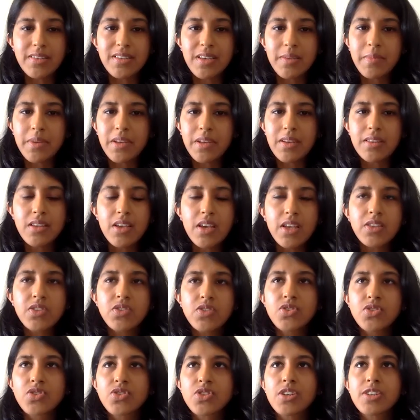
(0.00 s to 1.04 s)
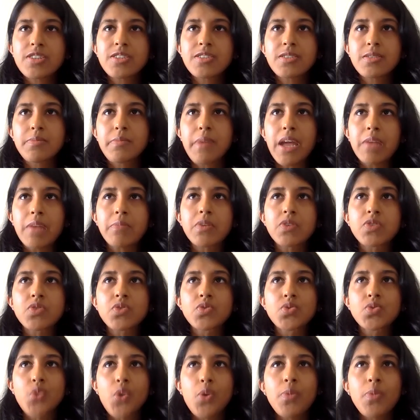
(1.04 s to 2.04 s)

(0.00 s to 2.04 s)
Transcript: I mean, it's just made me so